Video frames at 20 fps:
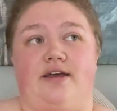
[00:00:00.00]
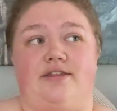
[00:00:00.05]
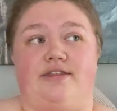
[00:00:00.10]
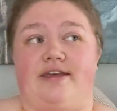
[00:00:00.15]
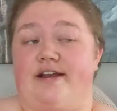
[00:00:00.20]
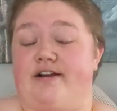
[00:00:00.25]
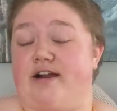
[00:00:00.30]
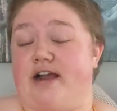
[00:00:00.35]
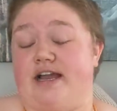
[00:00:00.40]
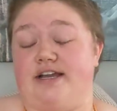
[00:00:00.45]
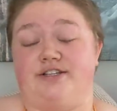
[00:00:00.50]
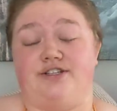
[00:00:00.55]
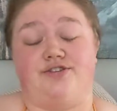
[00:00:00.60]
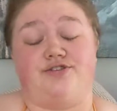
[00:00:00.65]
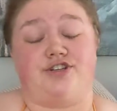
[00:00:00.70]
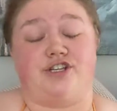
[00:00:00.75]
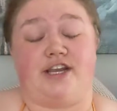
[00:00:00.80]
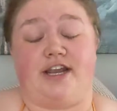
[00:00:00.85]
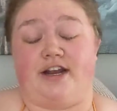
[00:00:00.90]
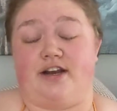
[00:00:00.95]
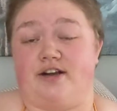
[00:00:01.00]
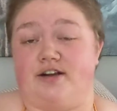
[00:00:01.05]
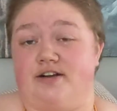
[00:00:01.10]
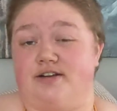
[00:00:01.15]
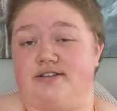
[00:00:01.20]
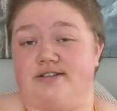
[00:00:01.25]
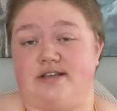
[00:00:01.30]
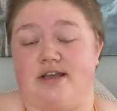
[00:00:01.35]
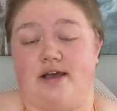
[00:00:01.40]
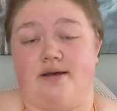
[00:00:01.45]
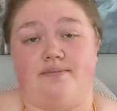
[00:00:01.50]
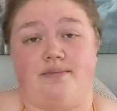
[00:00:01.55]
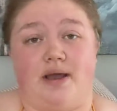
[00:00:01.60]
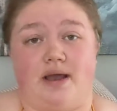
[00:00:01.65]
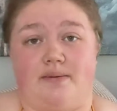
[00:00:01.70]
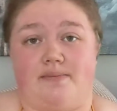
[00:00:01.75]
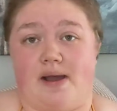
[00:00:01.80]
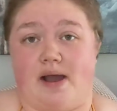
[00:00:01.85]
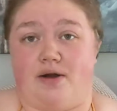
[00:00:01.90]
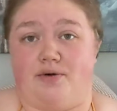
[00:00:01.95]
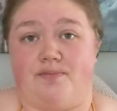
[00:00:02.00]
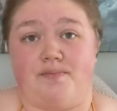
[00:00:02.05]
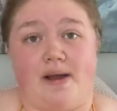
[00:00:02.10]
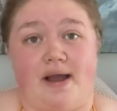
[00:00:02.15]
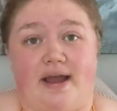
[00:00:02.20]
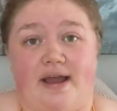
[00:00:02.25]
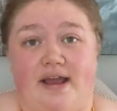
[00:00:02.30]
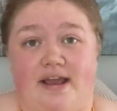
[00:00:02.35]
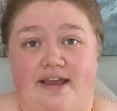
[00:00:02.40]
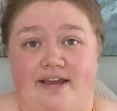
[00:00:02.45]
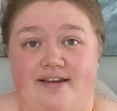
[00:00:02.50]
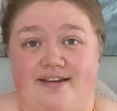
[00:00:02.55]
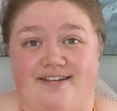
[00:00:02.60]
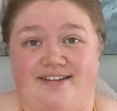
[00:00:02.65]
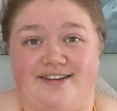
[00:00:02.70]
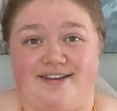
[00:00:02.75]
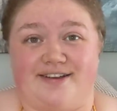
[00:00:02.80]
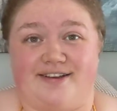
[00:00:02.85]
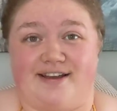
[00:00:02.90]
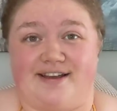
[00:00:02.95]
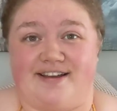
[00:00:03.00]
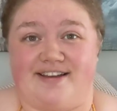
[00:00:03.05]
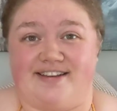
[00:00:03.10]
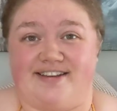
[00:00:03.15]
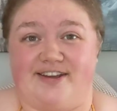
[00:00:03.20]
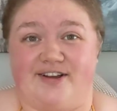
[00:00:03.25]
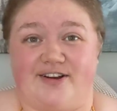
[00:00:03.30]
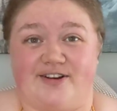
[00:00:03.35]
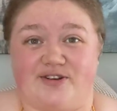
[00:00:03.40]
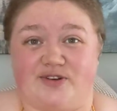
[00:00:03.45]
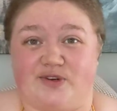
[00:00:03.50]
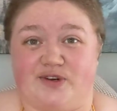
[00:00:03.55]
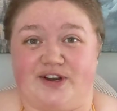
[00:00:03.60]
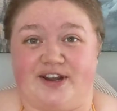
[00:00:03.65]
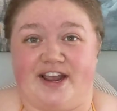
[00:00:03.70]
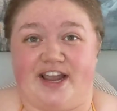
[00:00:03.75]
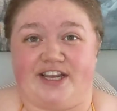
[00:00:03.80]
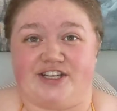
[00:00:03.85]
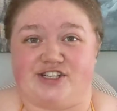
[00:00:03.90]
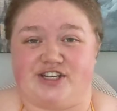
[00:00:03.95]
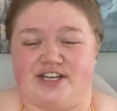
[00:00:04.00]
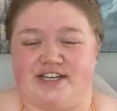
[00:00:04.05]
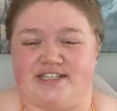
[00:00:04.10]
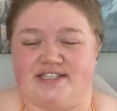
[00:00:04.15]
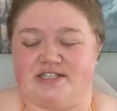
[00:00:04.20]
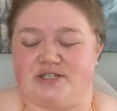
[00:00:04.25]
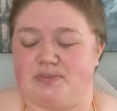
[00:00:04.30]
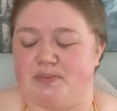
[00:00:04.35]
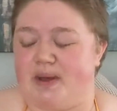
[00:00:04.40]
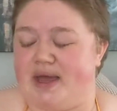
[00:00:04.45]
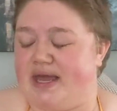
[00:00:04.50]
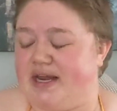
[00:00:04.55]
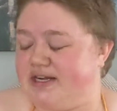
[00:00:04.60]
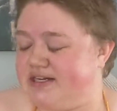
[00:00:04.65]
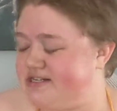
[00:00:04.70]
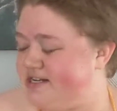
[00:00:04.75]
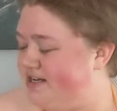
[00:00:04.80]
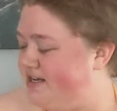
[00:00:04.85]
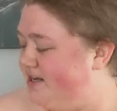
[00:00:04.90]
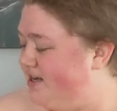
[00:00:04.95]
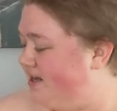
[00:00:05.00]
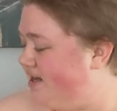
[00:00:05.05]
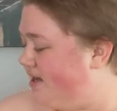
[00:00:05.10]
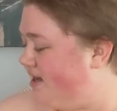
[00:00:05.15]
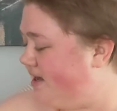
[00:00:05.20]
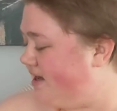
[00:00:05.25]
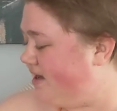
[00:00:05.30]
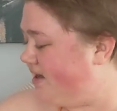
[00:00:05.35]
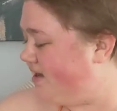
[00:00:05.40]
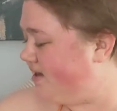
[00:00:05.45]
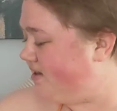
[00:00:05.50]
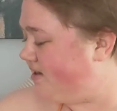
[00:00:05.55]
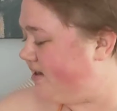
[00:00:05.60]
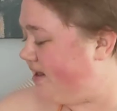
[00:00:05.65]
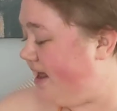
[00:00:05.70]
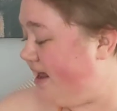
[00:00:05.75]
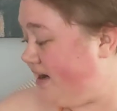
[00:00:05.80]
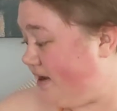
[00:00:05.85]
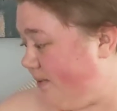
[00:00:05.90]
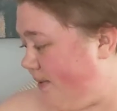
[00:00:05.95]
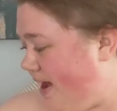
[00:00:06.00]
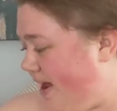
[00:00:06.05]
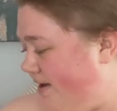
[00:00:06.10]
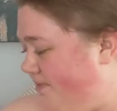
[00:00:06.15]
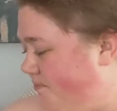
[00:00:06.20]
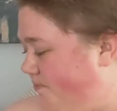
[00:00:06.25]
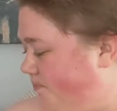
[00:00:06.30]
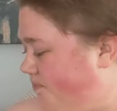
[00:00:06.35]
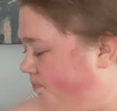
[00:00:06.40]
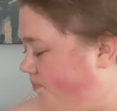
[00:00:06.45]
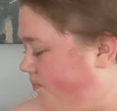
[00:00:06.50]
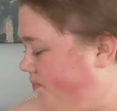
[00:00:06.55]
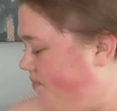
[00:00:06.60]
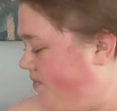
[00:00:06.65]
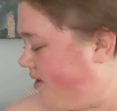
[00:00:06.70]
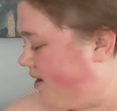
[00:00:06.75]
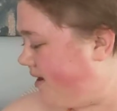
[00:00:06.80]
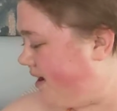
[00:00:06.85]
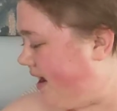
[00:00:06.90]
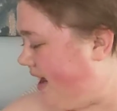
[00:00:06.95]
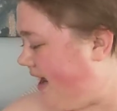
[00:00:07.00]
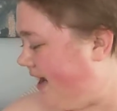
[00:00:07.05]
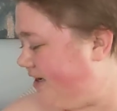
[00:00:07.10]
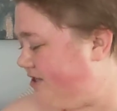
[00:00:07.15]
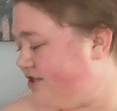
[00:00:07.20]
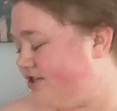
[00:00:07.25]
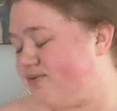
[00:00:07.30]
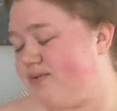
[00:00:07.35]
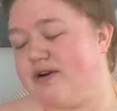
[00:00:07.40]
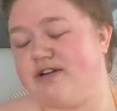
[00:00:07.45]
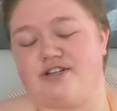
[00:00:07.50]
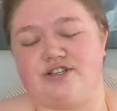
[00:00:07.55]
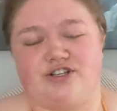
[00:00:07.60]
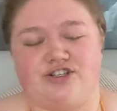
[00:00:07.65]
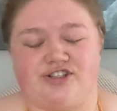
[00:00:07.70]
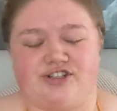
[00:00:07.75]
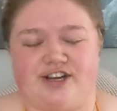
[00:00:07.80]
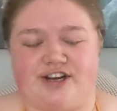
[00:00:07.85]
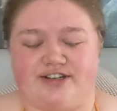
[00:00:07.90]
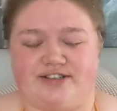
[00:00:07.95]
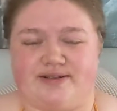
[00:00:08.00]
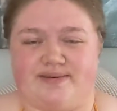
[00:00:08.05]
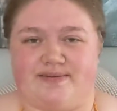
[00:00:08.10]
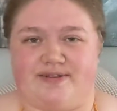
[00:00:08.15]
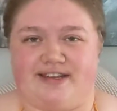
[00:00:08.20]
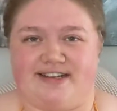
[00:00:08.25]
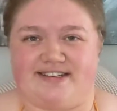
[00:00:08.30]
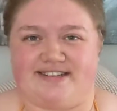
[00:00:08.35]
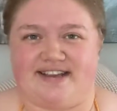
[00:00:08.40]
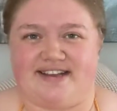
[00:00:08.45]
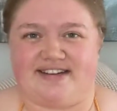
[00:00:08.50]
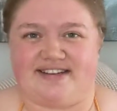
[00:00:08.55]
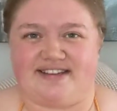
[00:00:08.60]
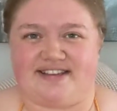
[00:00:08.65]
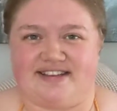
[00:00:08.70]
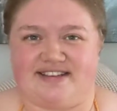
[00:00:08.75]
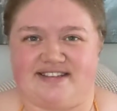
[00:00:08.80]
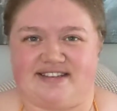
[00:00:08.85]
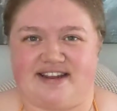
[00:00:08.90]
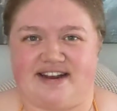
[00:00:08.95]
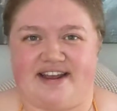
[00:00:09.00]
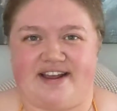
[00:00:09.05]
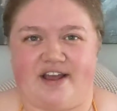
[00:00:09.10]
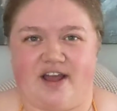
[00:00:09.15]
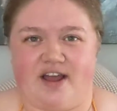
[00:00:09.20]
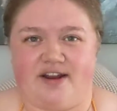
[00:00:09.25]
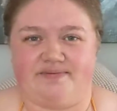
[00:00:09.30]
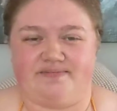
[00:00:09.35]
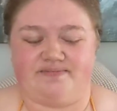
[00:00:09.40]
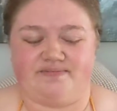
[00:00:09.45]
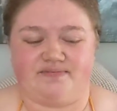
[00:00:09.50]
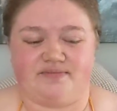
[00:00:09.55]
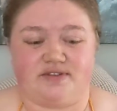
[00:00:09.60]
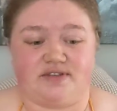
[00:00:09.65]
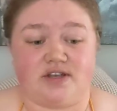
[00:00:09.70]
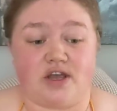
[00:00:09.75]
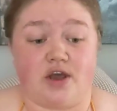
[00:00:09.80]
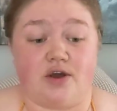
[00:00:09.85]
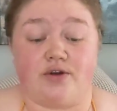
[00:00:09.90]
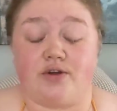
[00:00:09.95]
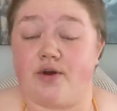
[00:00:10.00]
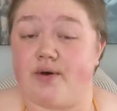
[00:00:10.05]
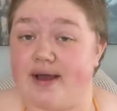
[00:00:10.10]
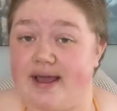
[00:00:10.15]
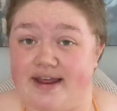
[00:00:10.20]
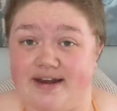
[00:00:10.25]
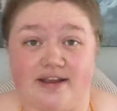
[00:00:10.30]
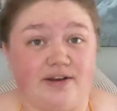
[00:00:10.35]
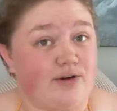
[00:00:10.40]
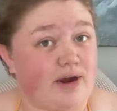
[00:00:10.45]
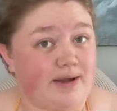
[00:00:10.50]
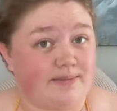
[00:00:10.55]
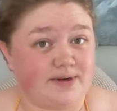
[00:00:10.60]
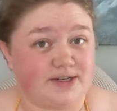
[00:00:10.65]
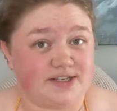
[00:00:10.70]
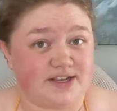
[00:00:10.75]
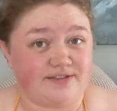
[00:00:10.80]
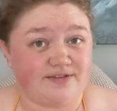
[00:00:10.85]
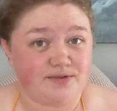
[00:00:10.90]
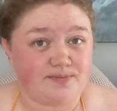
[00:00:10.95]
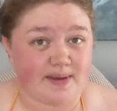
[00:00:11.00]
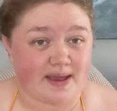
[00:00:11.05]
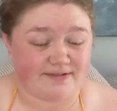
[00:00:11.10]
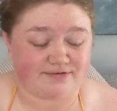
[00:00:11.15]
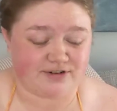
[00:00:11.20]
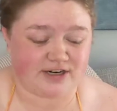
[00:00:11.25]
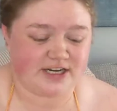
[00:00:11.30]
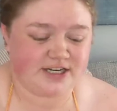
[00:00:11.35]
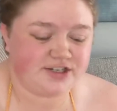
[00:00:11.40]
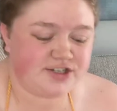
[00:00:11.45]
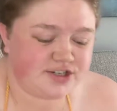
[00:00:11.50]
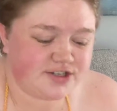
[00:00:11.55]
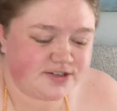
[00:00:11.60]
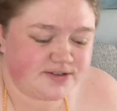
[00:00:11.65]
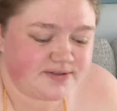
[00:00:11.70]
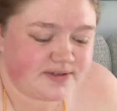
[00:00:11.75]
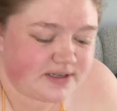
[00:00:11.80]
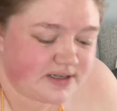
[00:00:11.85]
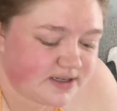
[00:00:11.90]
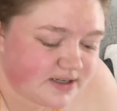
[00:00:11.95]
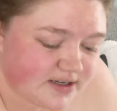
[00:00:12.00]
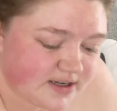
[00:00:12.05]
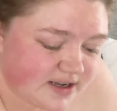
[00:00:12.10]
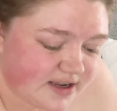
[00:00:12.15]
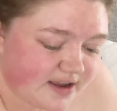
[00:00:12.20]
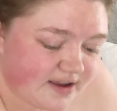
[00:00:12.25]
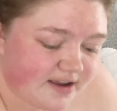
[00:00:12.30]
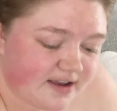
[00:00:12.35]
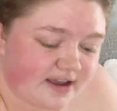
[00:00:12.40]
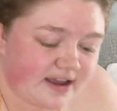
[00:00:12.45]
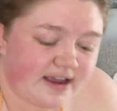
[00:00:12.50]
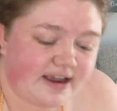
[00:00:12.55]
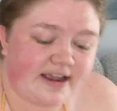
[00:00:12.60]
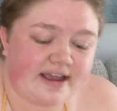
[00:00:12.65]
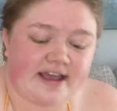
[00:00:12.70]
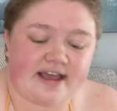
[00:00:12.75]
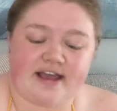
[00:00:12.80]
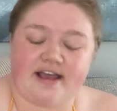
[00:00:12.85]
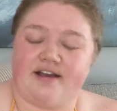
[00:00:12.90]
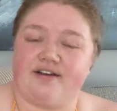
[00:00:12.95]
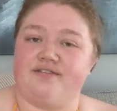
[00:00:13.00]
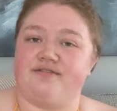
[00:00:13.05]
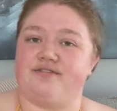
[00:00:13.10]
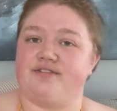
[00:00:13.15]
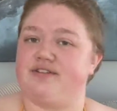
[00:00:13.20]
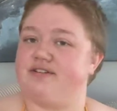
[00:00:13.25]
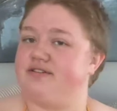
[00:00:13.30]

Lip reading: There I do share some about my yarn creations, but anyway, I just wanted to share some of the exciting things that I got. So go ahead and grab yourself a beverage. I have